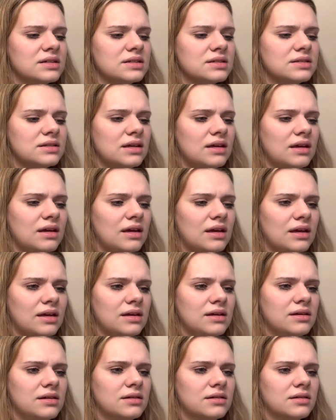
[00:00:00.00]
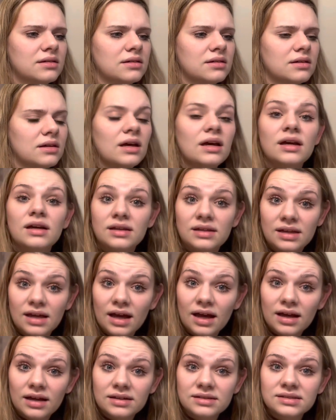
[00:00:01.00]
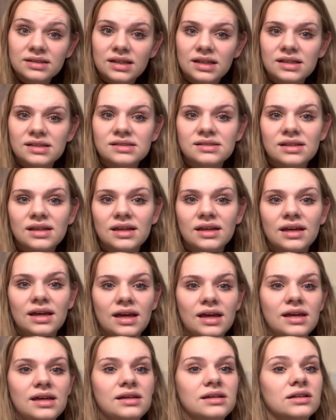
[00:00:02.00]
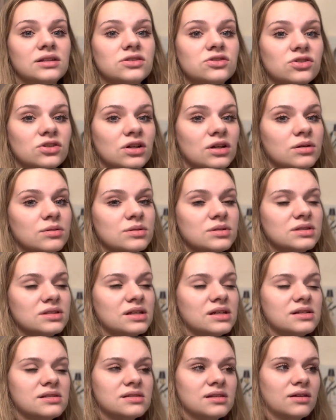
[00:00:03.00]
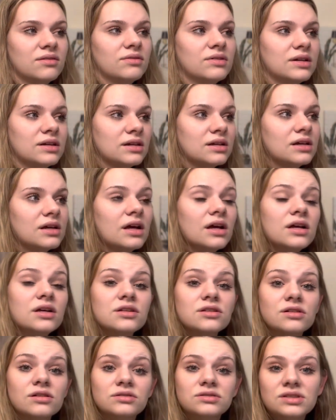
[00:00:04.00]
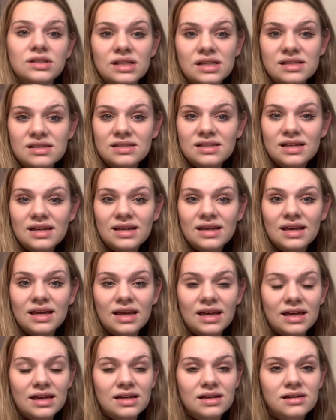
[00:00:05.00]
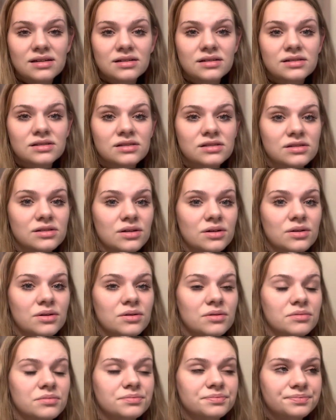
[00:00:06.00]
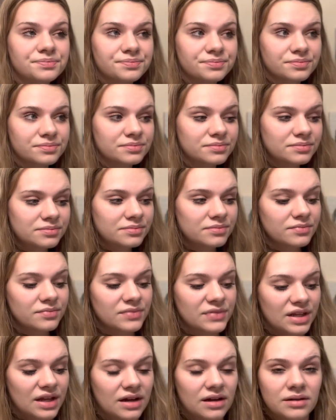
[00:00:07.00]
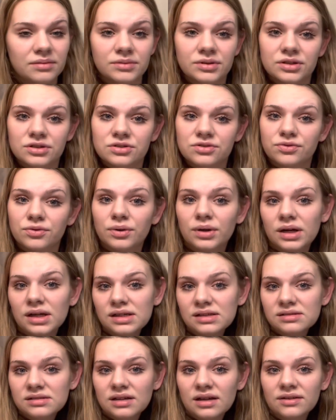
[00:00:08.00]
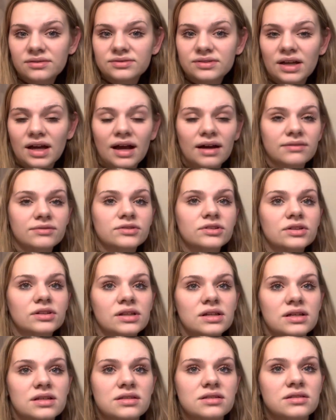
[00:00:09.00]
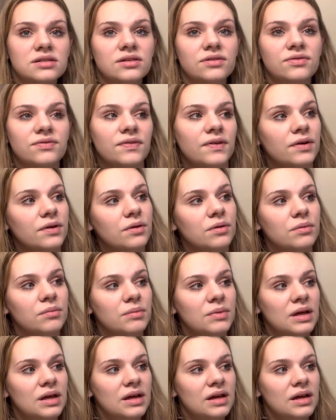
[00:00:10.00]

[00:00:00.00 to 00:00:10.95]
day eight? Yeah, today's day eight. Yesterday was day seven. So today's day eight. So um, there's four days left after this to film.